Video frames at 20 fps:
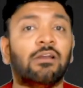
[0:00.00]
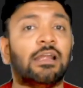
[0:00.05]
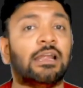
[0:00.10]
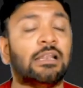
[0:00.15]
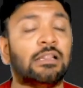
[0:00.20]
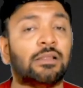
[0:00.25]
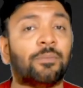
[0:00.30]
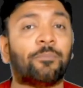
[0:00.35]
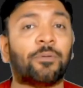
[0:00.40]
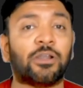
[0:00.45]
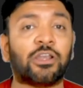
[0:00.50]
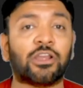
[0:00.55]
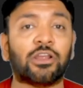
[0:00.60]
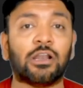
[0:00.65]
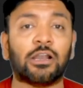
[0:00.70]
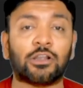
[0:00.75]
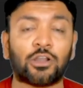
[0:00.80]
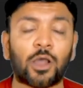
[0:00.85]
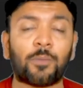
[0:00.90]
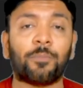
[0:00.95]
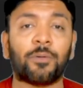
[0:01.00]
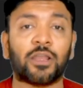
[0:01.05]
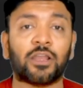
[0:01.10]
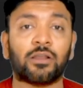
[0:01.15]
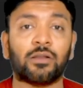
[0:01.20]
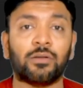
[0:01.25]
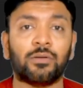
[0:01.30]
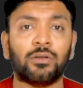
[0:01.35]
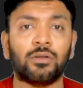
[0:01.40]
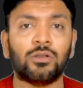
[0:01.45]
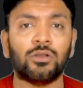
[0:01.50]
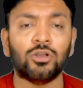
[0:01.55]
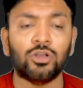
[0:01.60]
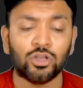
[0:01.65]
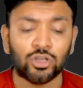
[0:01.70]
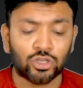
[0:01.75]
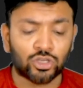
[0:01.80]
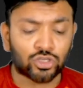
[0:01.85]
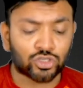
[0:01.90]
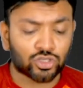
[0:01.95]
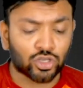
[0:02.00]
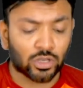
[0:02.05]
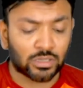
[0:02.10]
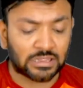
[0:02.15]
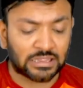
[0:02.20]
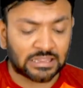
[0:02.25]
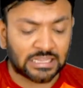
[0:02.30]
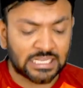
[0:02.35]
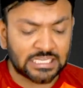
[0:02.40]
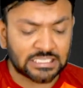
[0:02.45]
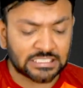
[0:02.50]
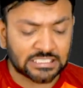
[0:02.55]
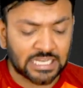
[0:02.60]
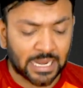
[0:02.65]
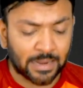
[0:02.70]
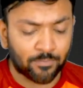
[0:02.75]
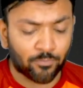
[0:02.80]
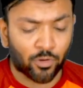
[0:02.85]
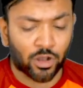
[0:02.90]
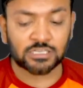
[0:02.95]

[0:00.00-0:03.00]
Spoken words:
in the particular topic. So this time